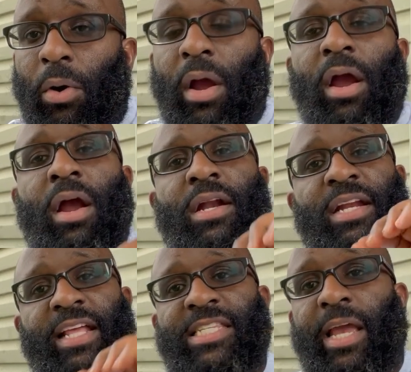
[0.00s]
hair than
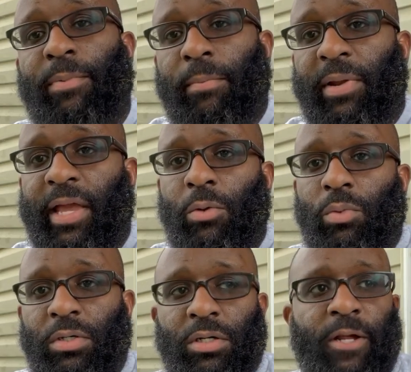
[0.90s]
a taper blade
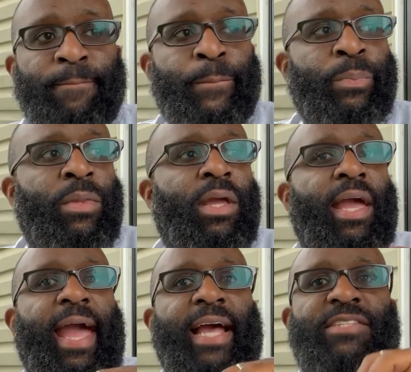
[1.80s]
would.
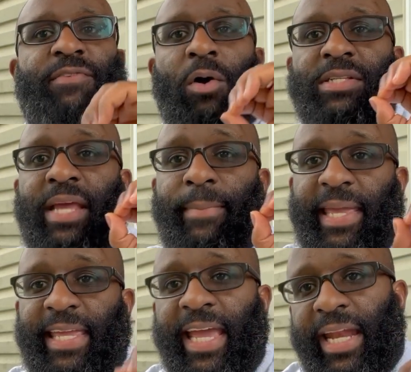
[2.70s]
As far as a
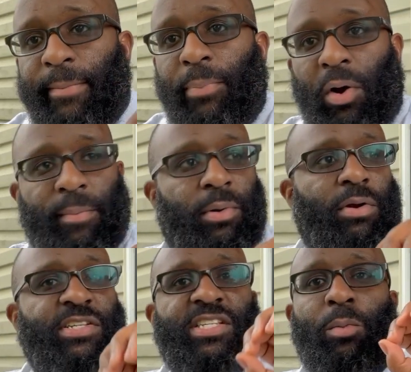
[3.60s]
beginning barber,
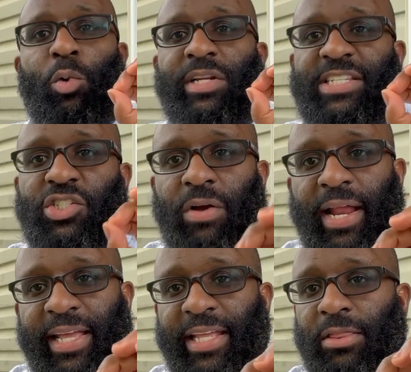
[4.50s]
someone that's trying
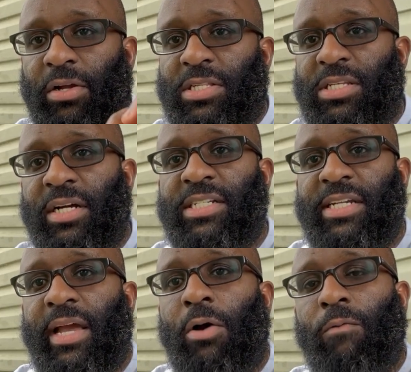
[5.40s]
to get their touch down,